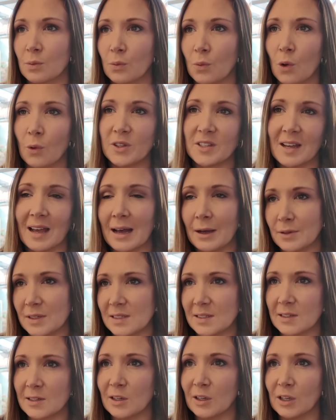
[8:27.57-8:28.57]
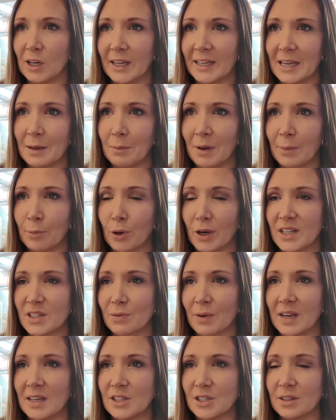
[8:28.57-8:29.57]
what do houses look like in my price
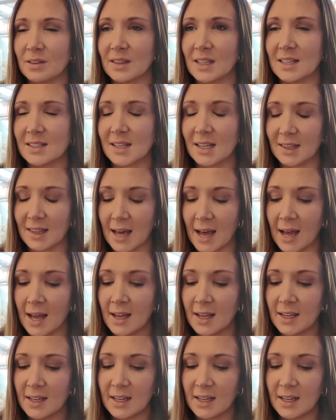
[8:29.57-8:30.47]
range and things like that.